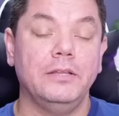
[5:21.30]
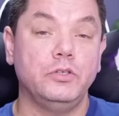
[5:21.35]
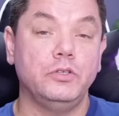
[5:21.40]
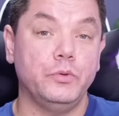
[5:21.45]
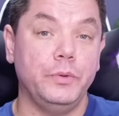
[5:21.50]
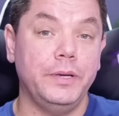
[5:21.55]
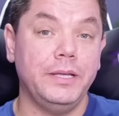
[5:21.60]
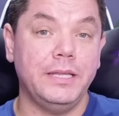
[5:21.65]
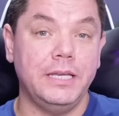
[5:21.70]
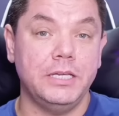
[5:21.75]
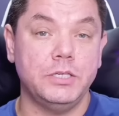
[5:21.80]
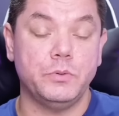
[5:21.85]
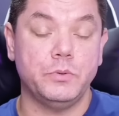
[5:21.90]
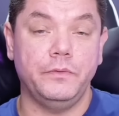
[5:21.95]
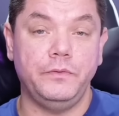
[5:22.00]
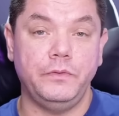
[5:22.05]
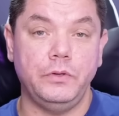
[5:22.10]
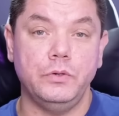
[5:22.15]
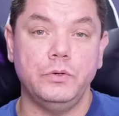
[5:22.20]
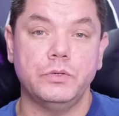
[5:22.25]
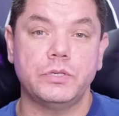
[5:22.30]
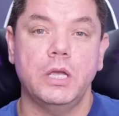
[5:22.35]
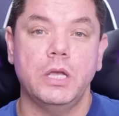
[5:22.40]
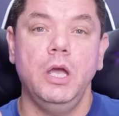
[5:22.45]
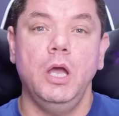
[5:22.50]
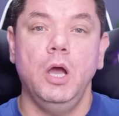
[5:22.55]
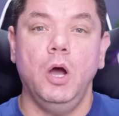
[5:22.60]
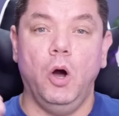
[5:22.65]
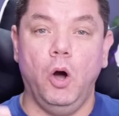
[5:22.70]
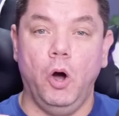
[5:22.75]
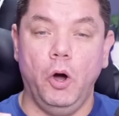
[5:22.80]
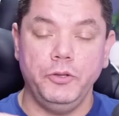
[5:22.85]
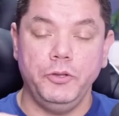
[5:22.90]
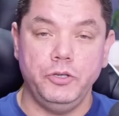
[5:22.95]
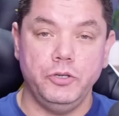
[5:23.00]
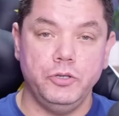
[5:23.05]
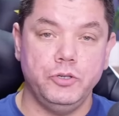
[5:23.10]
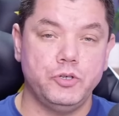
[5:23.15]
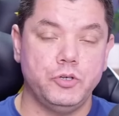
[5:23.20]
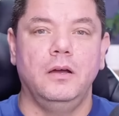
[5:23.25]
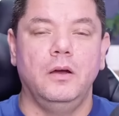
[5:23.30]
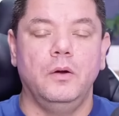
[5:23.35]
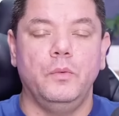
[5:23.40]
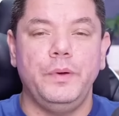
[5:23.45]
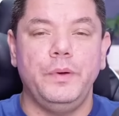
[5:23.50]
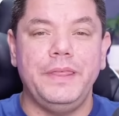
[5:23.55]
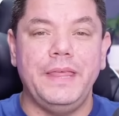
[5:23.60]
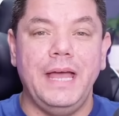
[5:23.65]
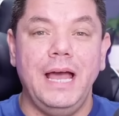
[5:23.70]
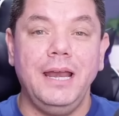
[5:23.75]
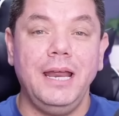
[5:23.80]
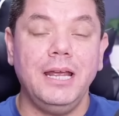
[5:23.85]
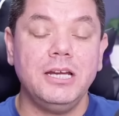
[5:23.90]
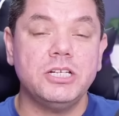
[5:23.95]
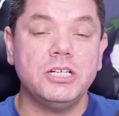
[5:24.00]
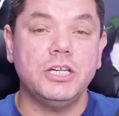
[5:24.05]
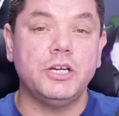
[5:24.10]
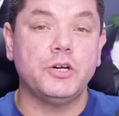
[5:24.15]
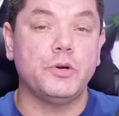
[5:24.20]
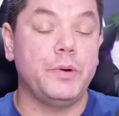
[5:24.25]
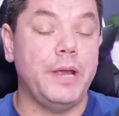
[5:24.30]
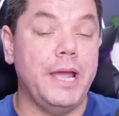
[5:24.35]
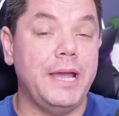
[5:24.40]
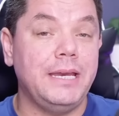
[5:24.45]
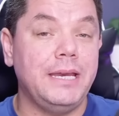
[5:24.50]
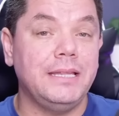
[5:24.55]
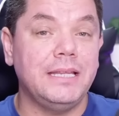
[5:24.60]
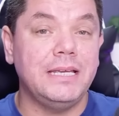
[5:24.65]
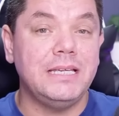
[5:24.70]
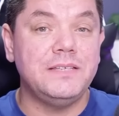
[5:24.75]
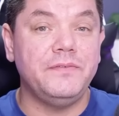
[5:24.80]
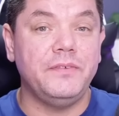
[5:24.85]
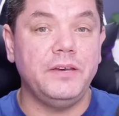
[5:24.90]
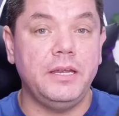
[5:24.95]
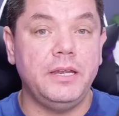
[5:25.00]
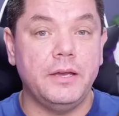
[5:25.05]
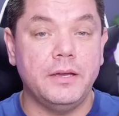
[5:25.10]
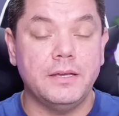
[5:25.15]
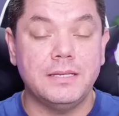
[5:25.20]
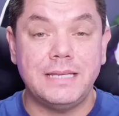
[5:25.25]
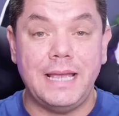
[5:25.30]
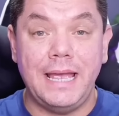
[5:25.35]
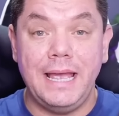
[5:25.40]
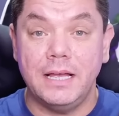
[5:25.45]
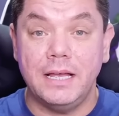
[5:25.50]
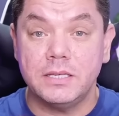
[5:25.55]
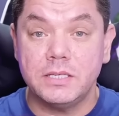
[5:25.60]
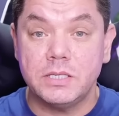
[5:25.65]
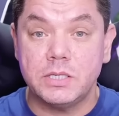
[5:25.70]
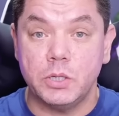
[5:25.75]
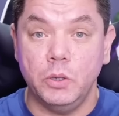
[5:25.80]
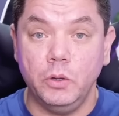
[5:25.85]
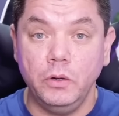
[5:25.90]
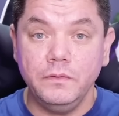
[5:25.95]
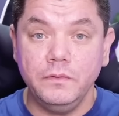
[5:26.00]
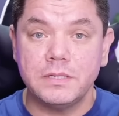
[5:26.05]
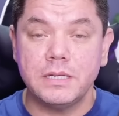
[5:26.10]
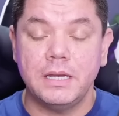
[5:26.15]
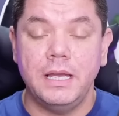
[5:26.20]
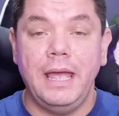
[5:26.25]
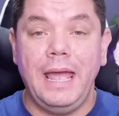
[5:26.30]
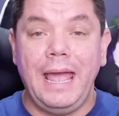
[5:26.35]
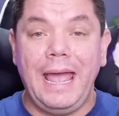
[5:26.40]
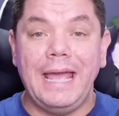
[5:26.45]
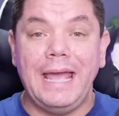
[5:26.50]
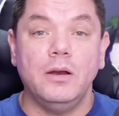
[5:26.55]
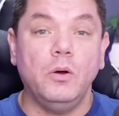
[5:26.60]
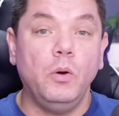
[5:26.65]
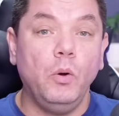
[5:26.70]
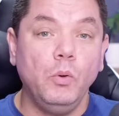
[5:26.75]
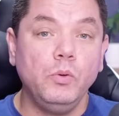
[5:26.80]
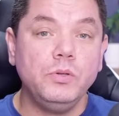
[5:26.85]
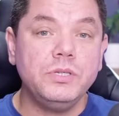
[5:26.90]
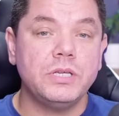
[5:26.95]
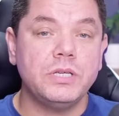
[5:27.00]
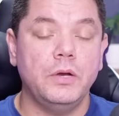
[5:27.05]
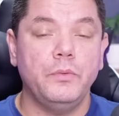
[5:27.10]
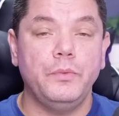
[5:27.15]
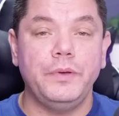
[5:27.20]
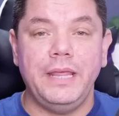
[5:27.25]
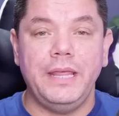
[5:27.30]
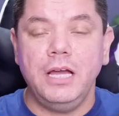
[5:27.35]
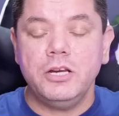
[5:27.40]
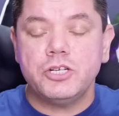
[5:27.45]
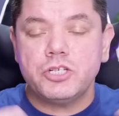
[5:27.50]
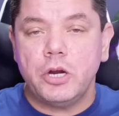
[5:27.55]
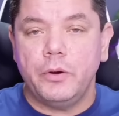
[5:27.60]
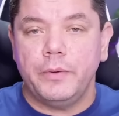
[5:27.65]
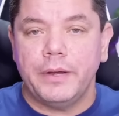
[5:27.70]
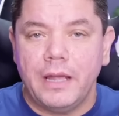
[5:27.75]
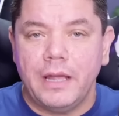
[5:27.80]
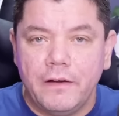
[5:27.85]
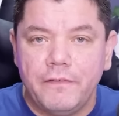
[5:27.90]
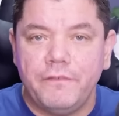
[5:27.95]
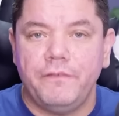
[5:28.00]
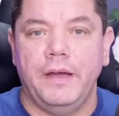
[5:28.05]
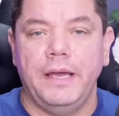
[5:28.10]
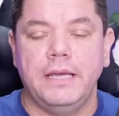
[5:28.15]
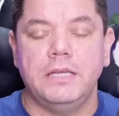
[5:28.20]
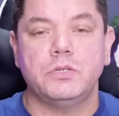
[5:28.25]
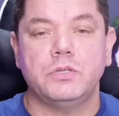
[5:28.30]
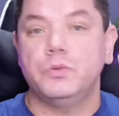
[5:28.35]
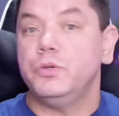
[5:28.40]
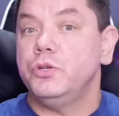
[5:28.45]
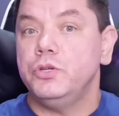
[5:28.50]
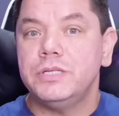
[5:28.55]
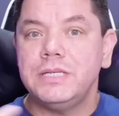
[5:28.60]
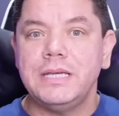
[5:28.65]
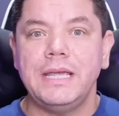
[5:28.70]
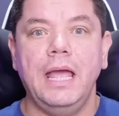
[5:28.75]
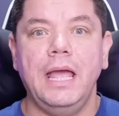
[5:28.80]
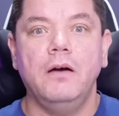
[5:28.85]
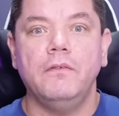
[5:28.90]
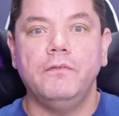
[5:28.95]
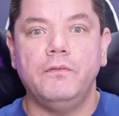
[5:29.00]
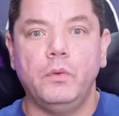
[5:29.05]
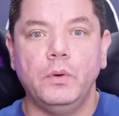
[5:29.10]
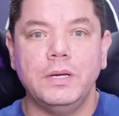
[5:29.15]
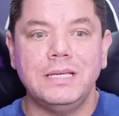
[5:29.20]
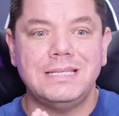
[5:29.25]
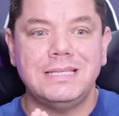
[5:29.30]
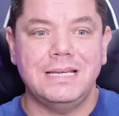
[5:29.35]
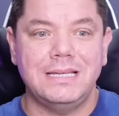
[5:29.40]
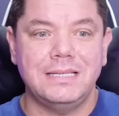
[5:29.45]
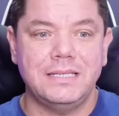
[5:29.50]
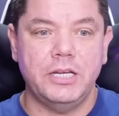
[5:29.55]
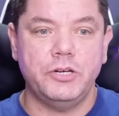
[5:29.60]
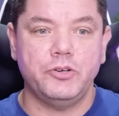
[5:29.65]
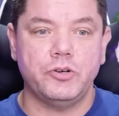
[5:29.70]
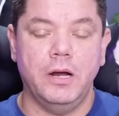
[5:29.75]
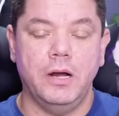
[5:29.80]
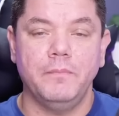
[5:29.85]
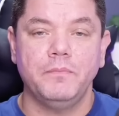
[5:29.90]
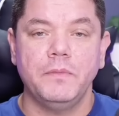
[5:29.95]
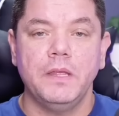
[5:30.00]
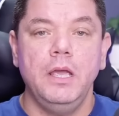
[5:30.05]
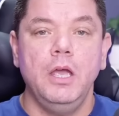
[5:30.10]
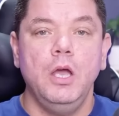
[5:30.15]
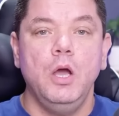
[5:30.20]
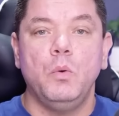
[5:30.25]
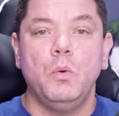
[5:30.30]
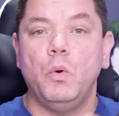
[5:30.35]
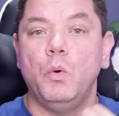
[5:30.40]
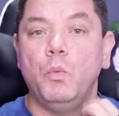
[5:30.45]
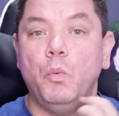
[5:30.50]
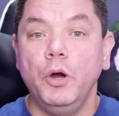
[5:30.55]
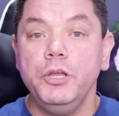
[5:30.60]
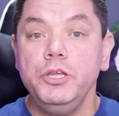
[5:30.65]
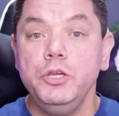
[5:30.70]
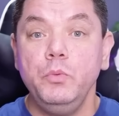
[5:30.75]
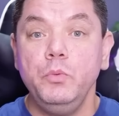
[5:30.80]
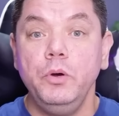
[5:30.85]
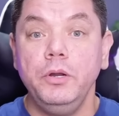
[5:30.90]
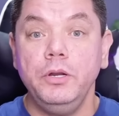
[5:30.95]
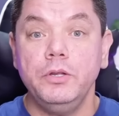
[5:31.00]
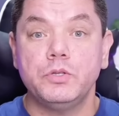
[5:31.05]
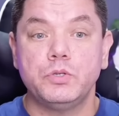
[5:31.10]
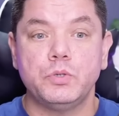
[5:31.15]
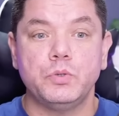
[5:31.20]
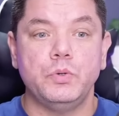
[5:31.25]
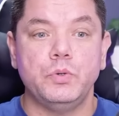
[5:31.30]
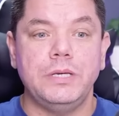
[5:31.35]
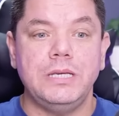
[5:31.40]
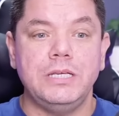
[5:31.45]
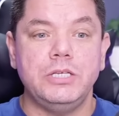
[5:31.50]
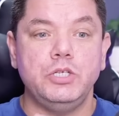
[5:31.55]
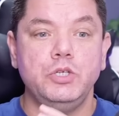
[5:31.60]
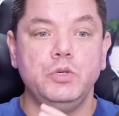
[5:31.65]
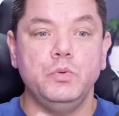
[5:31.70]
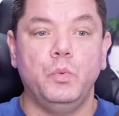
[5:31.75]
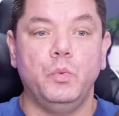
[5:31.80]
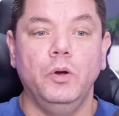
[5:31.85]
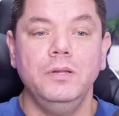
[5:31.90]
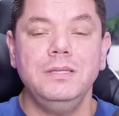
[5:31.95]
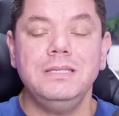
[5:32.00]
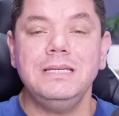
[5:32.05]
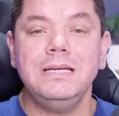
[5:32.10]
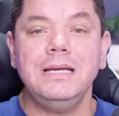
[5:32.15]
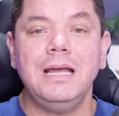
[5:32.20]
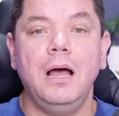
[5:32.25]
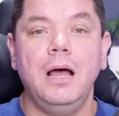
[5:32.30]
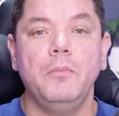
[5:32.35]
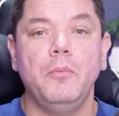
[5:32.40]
doing these reviews on YouTube without actually creating these videos ourselves? And also without showing our face or using our voice, et cetera. Well, what you want to do is you want to come